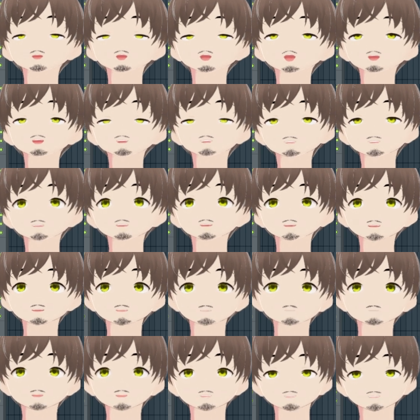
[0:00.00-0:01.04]
And
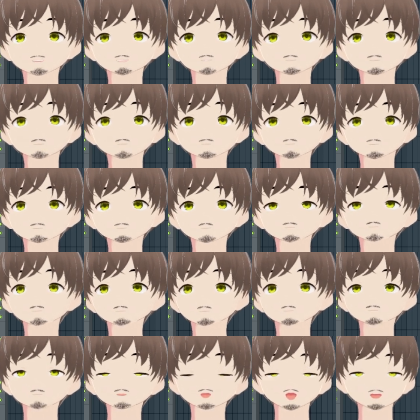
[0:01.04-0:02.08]
yeah,
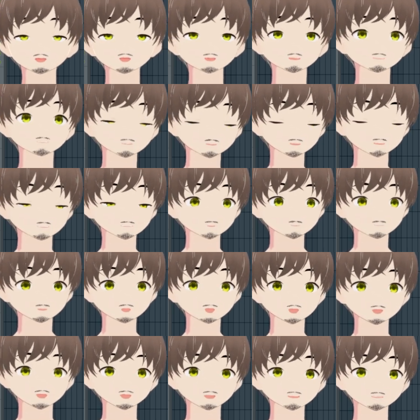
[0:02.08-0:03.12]
my name is Virtual
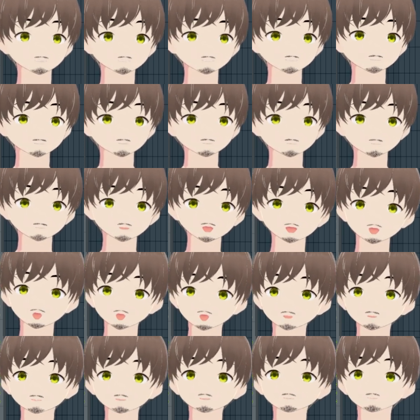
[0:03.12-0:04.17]
Beats. I hope
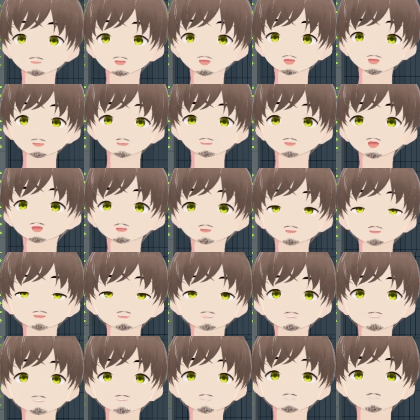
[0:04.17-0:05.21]
you're having a good night or
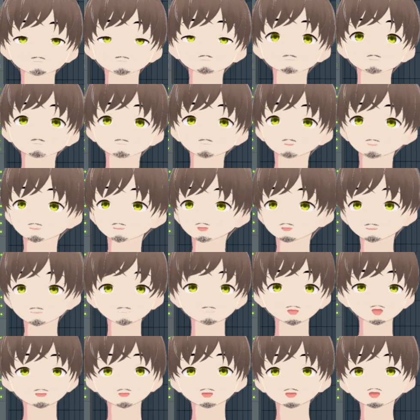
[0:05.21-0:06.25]
day. And I'm
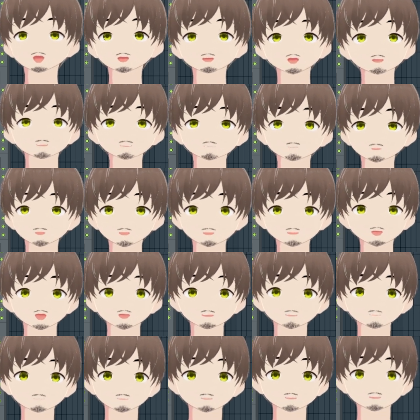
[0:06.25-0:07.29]
signing out the
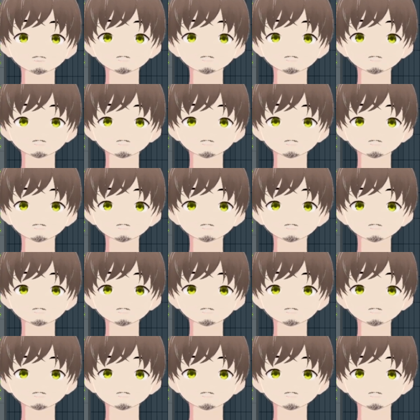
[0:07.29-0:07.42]
simulation.